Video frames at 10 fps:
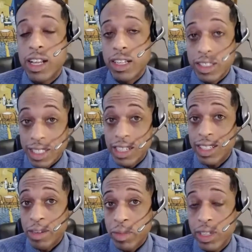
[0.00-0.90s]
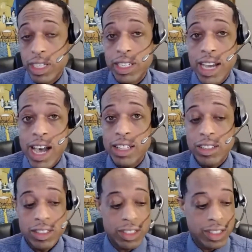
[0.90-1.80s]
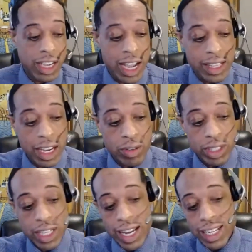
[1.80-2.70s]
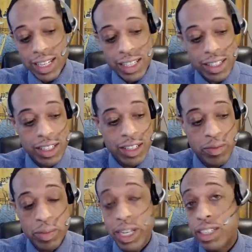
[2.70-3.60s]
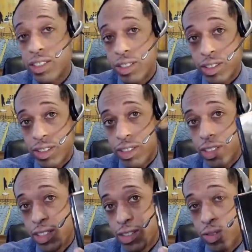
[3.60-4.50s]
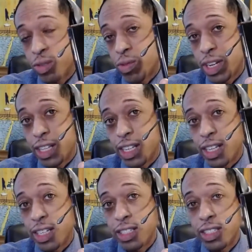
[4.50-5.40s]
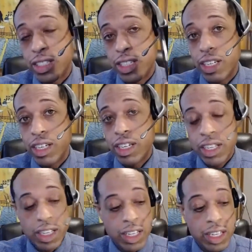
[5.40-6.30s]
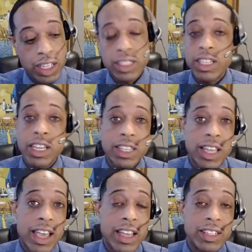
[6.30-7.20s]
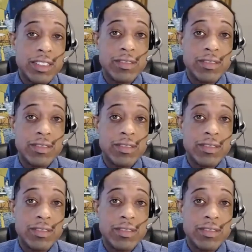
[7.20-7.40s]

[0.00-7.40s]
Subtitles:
nearly $1 million, and they were taking pictures with one of these. He said that